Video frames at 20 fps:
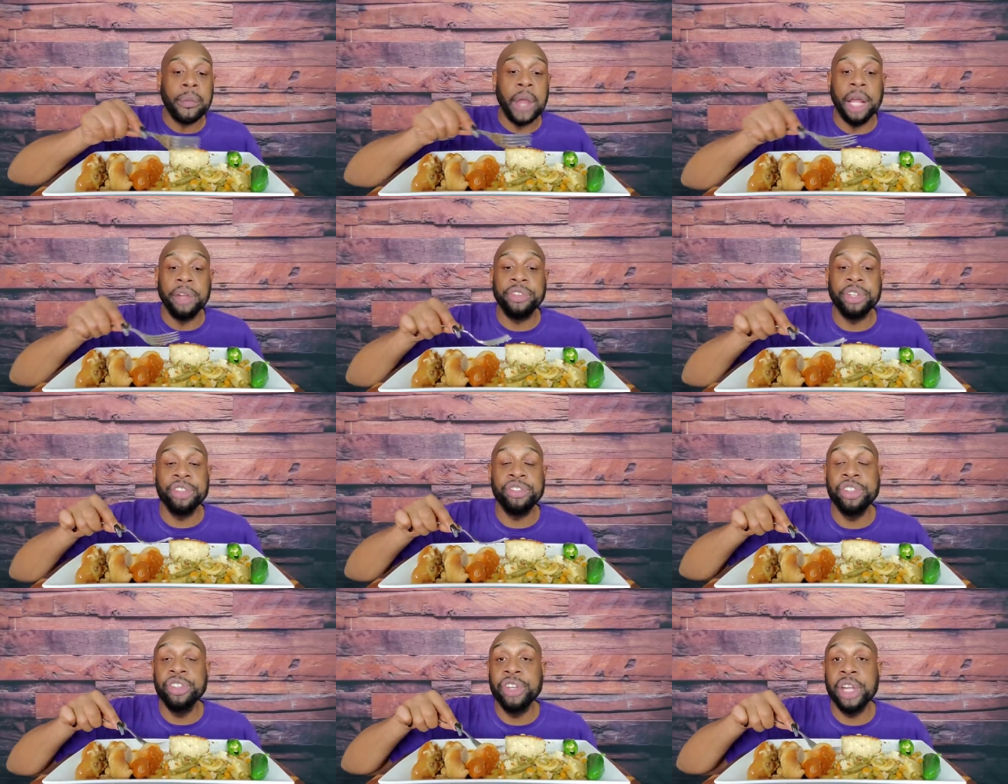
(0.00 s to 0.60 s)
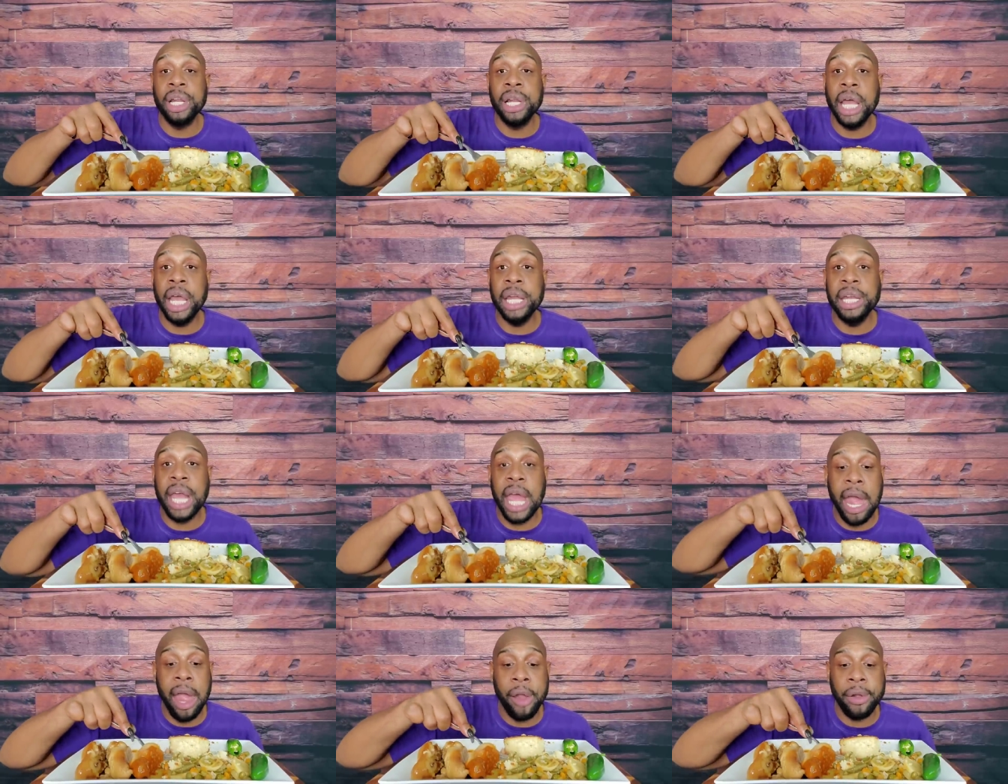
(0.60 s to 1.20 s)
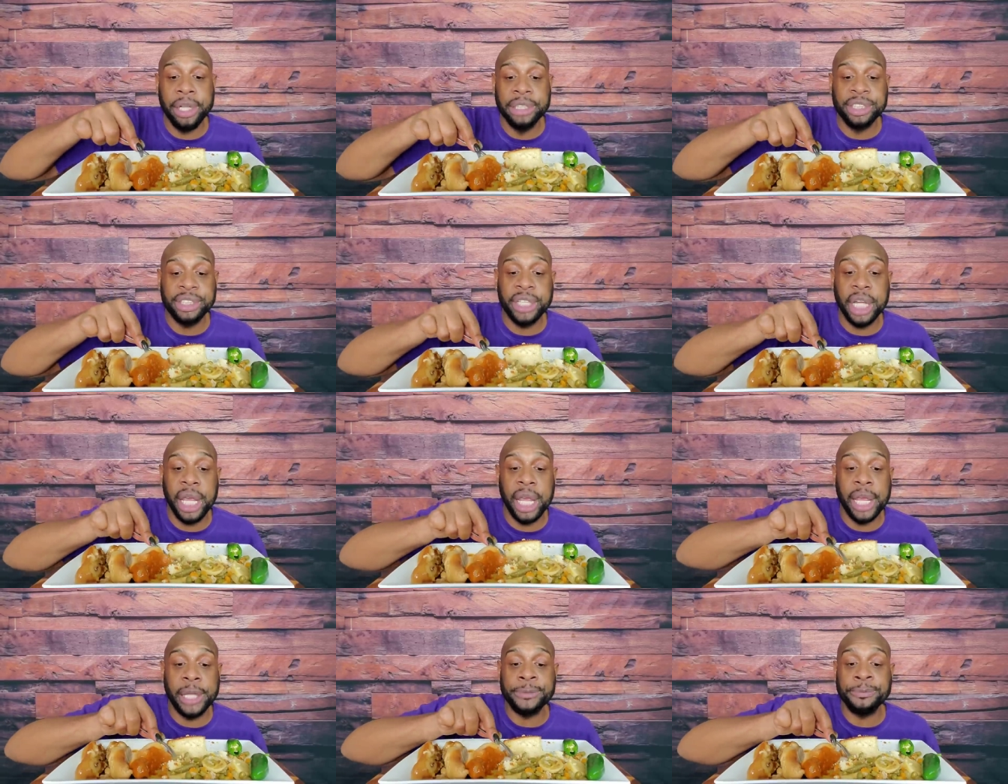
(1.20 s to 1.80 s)
until she just laid down and
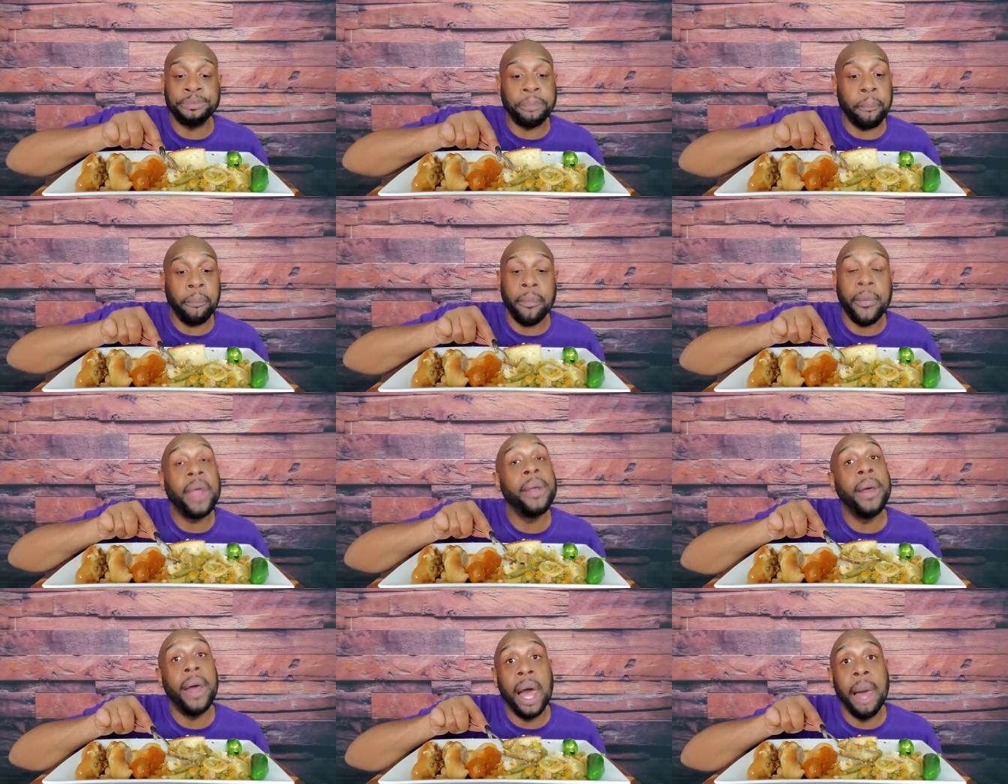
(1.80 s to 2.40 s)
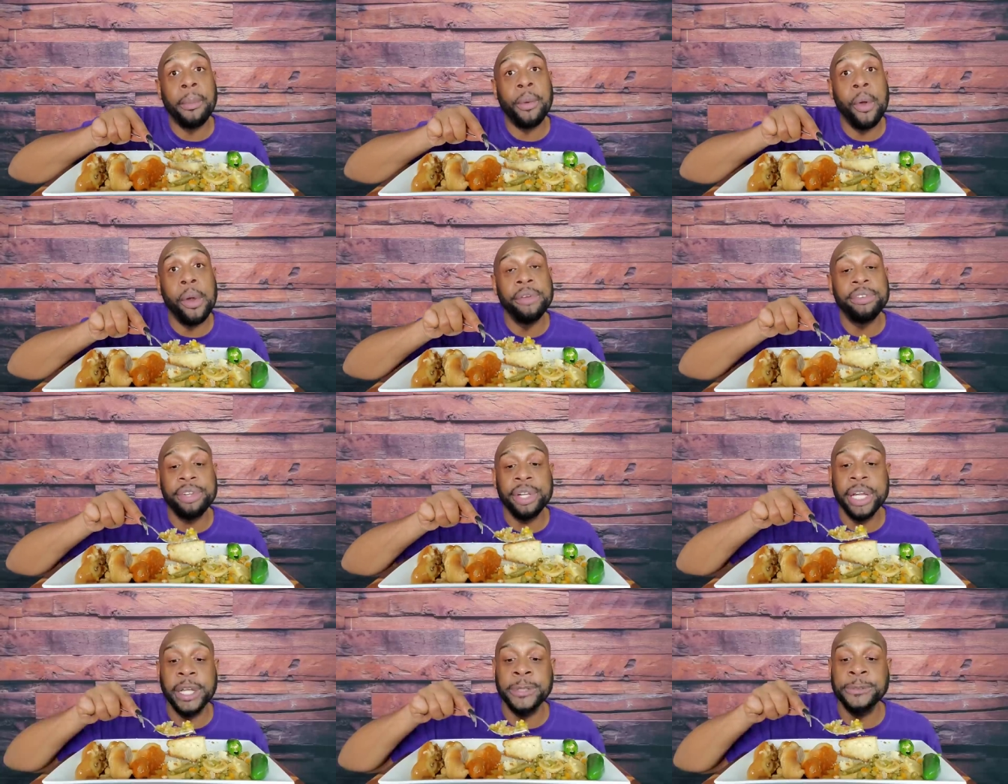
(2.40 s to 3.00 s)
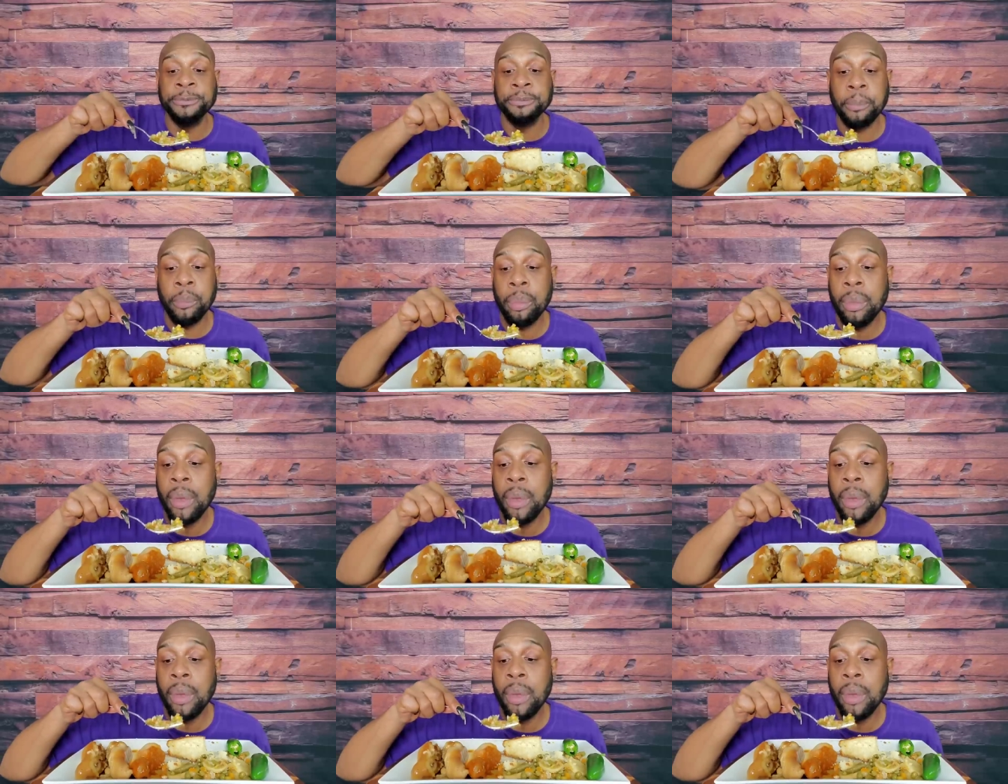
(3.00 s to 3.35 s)
said, I'm going to sleep.